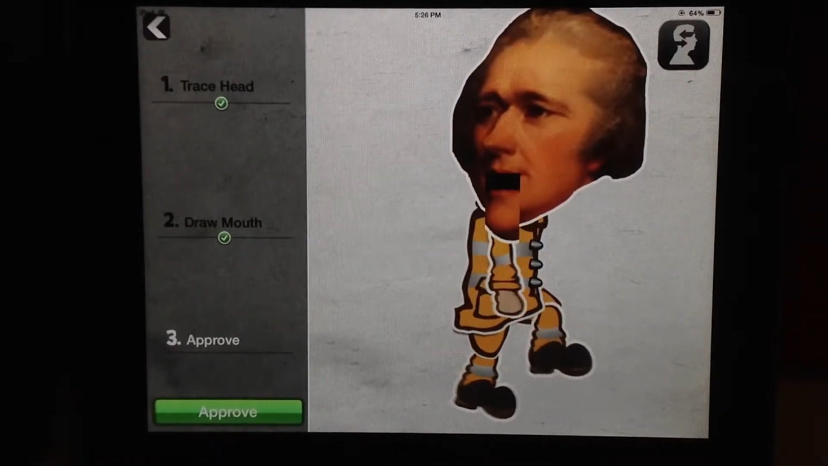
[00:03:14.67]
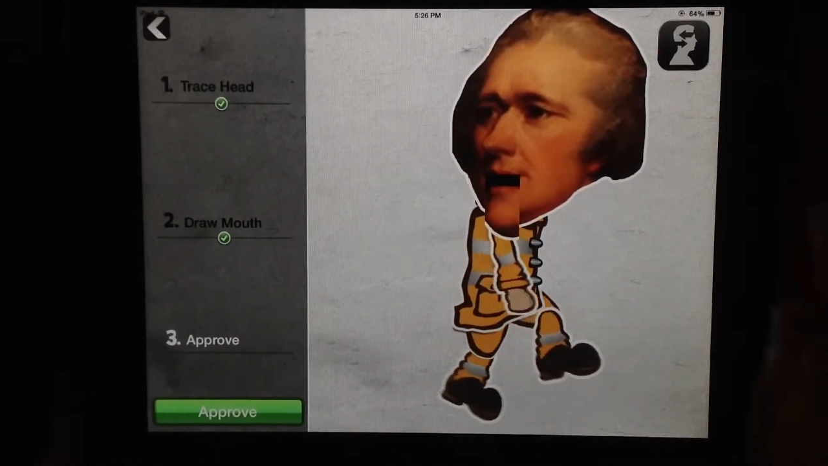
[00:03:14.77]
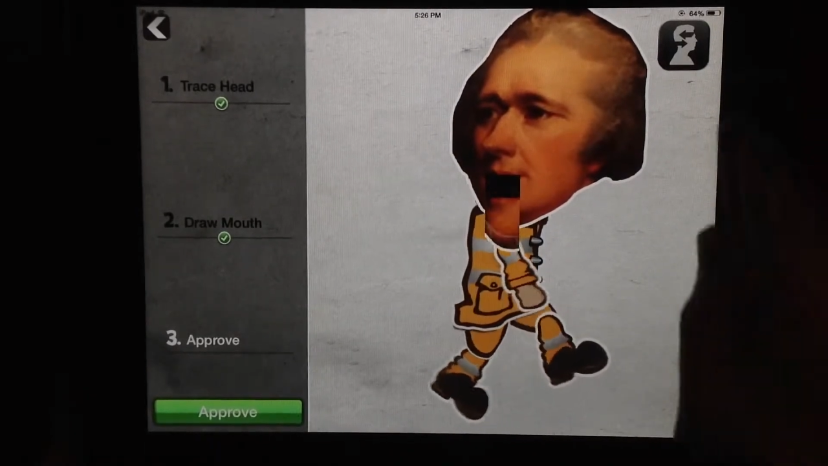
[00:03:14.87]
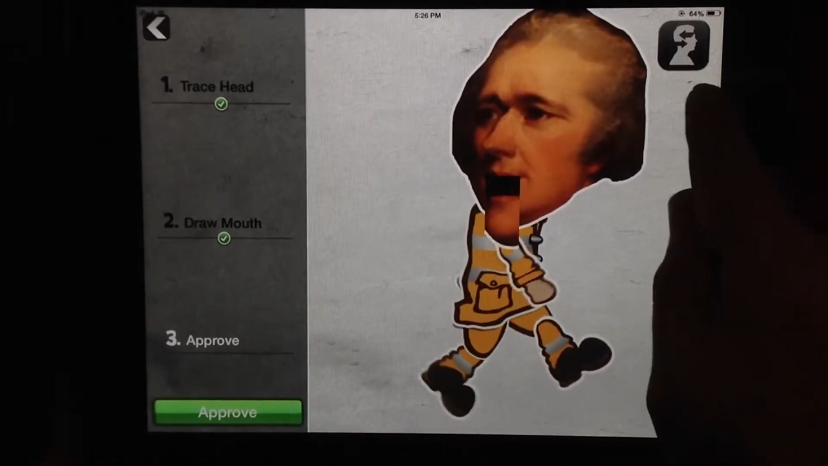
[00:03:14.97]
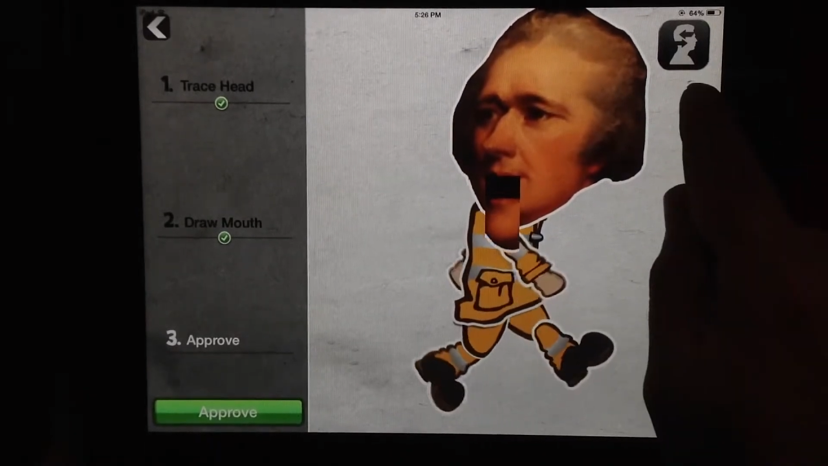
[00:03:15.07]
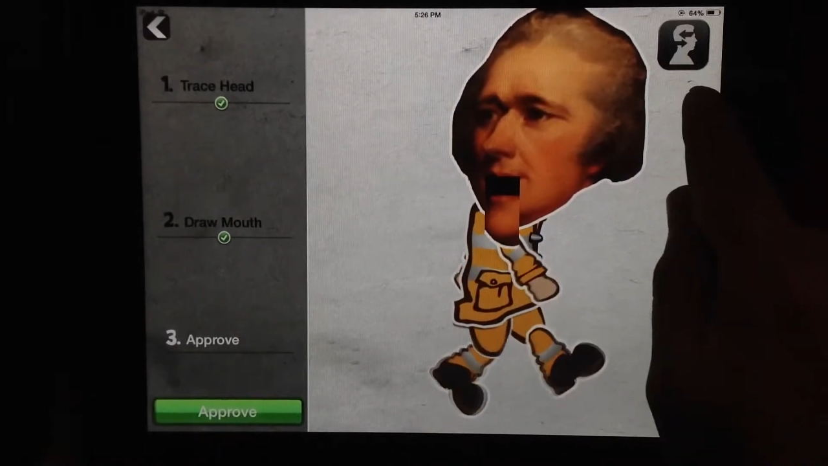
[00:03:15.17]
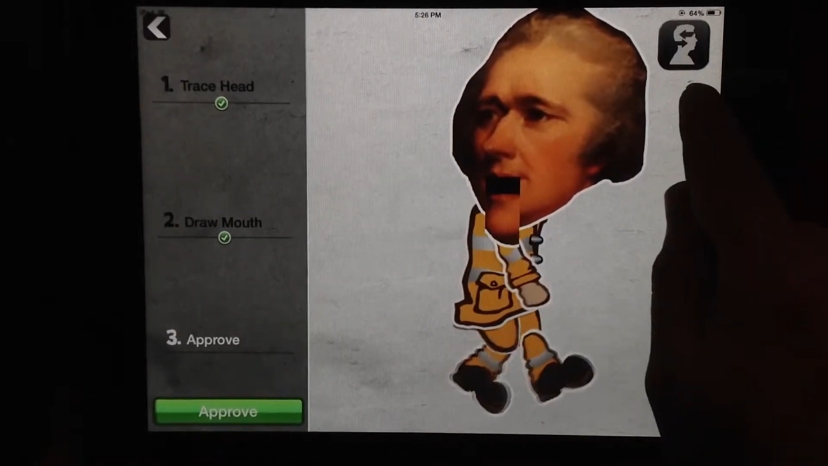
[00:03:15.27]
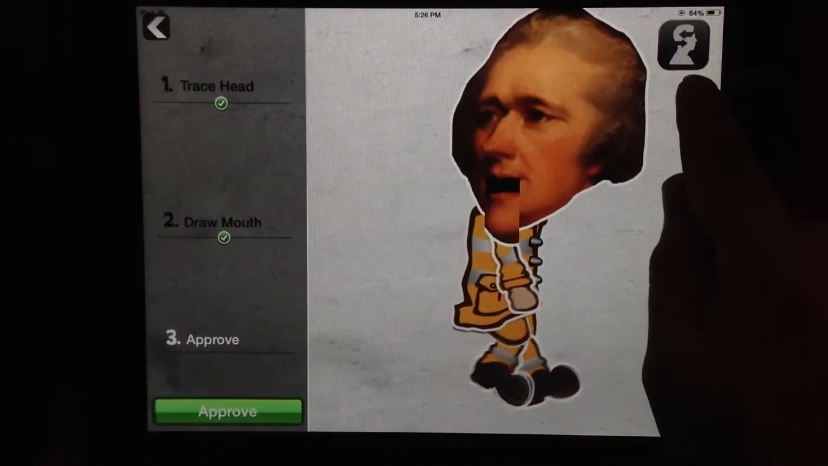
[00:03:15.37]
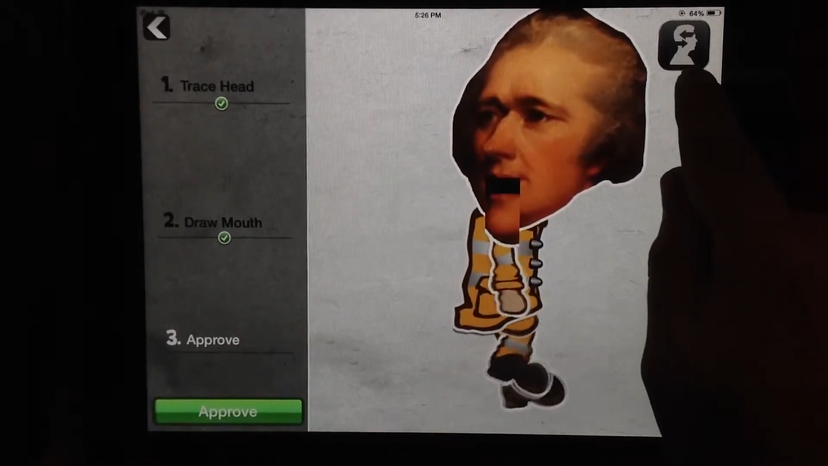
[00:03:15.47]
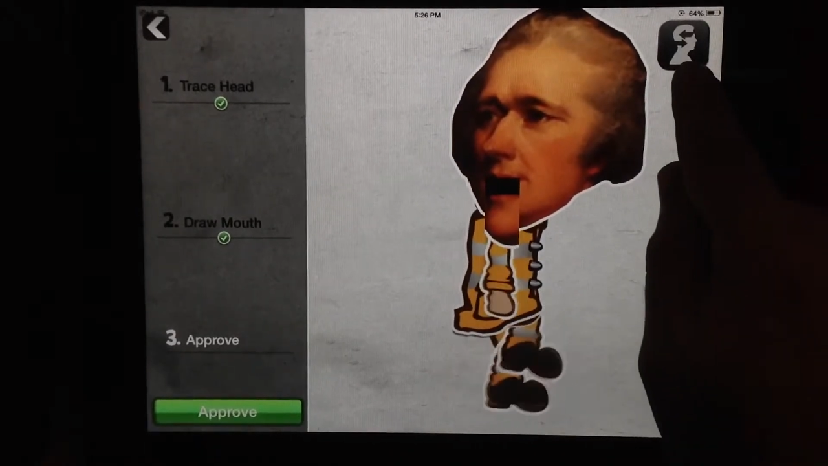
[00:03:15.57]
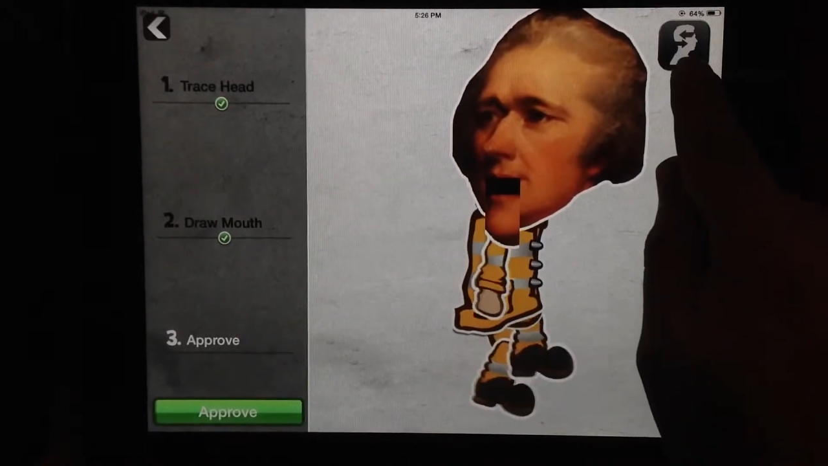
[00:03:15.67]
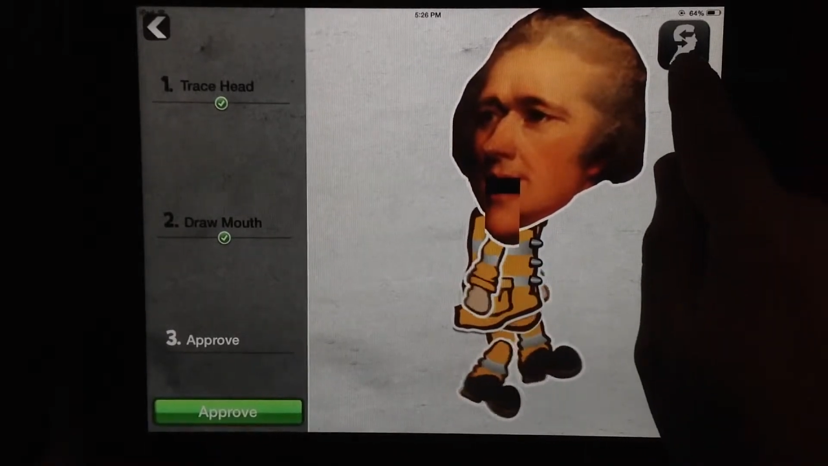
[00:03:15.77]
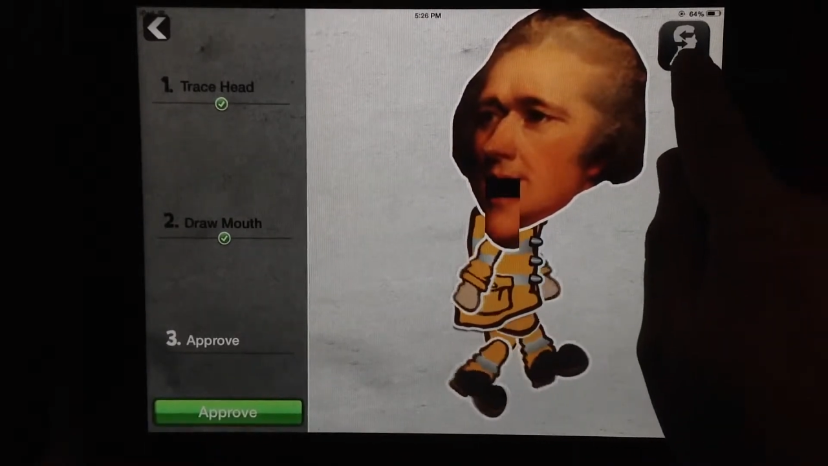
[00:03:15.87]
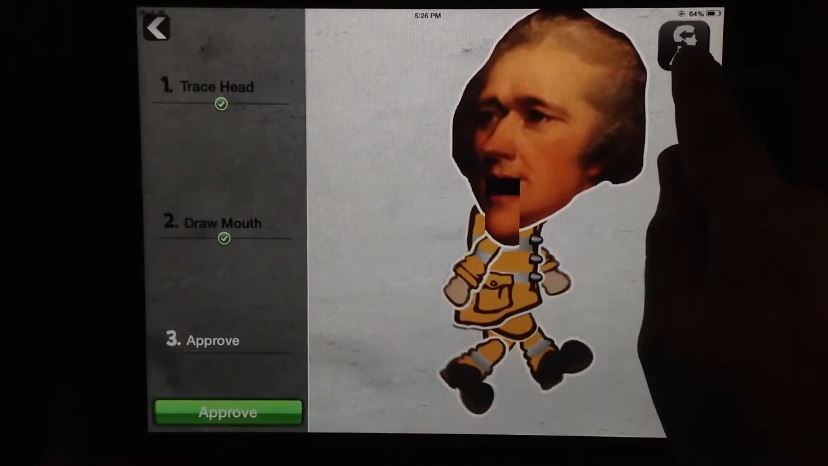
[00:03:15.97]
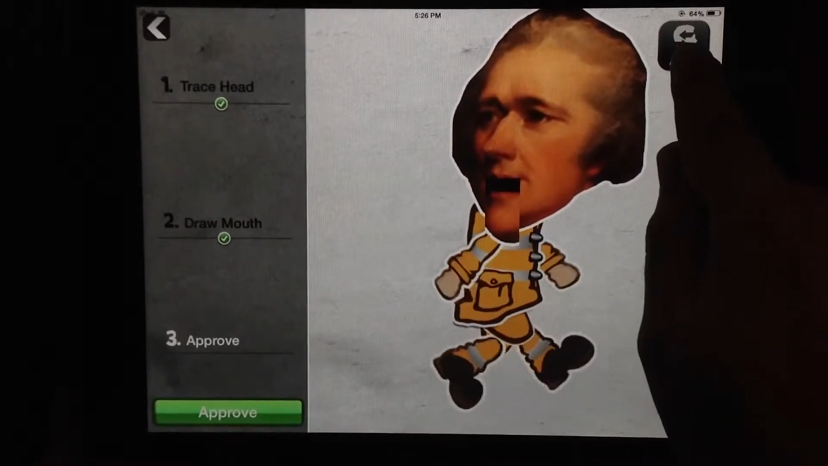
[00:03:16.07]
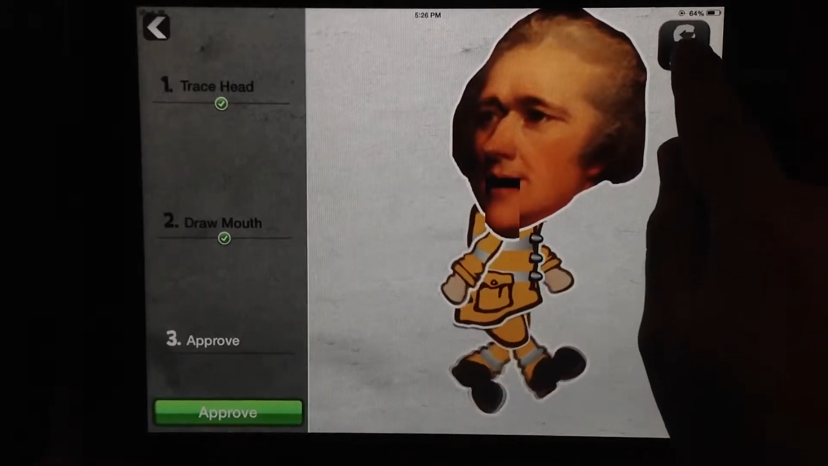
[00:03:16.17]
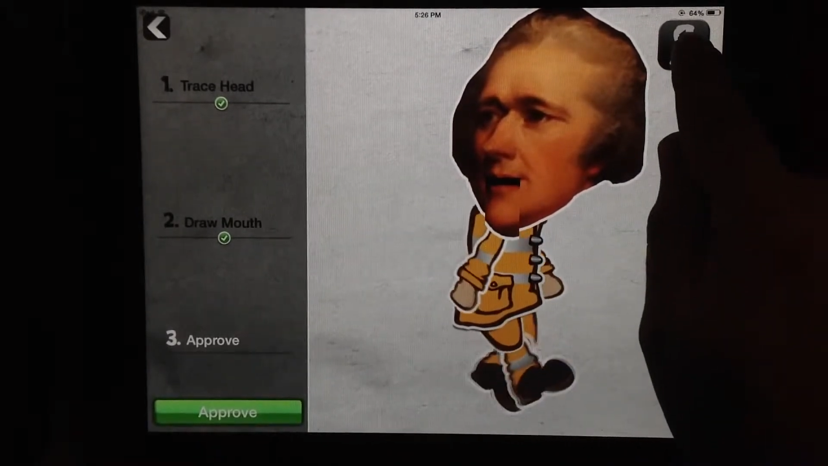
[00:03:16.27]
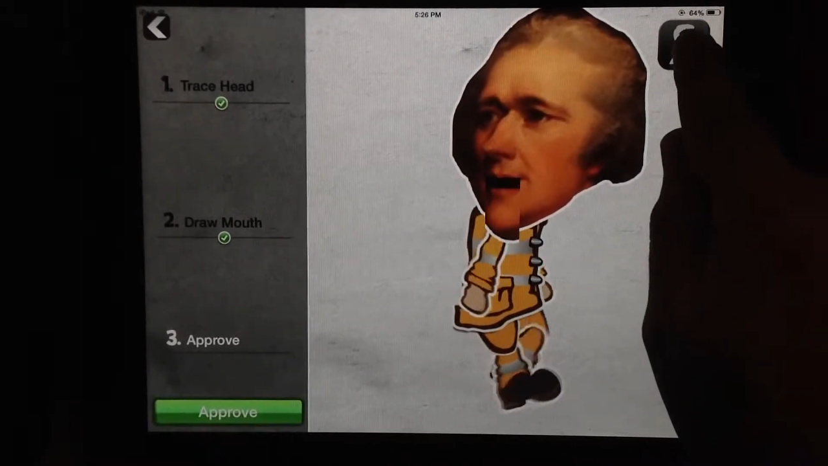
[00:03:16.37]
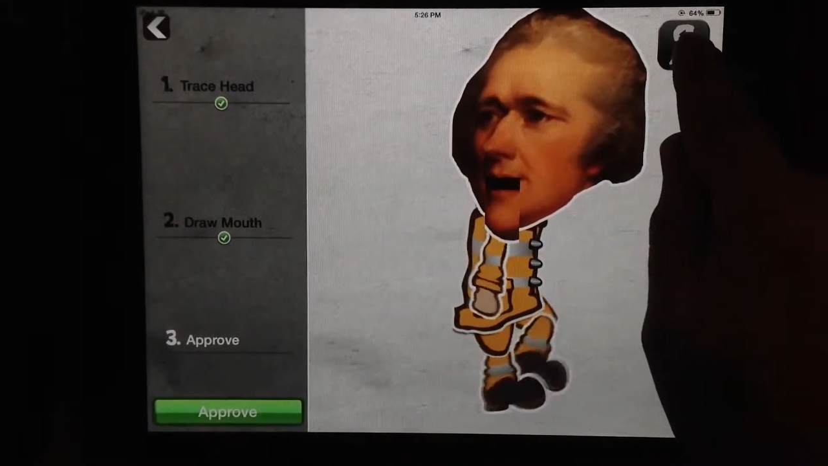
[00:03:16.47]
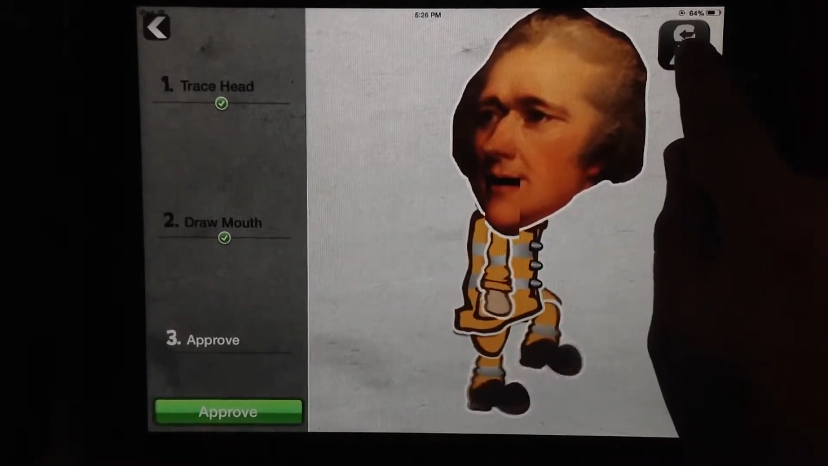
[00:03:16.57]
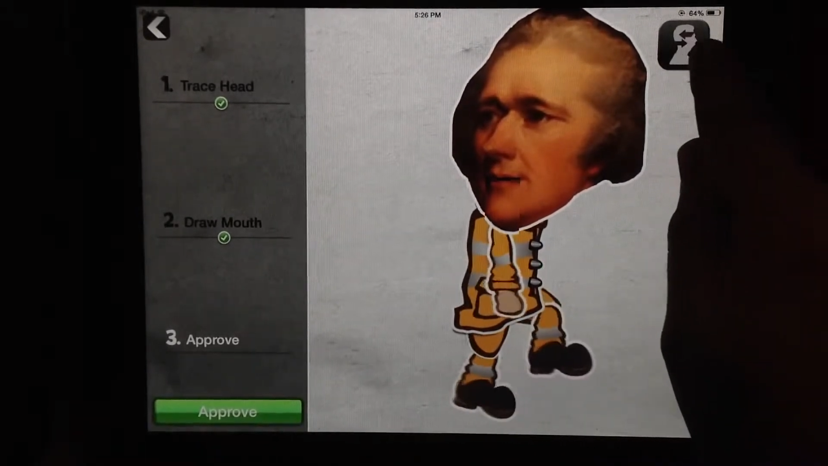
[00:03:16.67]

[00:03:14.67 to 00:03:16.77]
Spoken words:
This button right here is going to allow you to